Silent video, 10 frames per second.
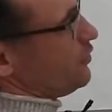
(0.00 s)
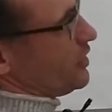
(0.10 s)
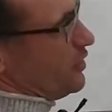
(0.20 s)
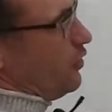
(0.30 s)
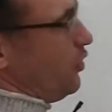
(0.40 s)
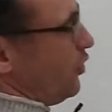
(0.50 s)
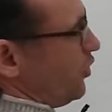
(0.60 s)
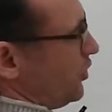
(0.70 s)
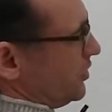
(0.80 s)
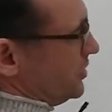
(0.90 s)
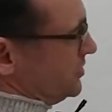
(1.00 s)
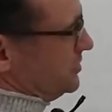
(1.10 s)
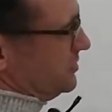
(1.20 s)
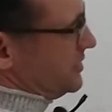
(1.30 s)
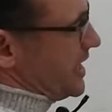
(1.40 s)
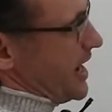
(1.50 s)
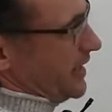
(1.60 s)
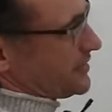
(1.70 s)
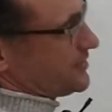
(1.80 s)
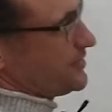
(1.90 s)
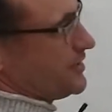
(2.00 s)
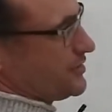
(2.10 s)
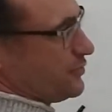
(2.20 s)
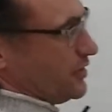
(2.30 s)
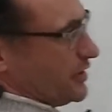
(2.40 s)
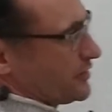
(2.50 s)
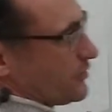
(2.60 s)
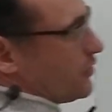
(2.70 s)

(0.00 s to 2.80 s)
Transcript: what a whole x is worth,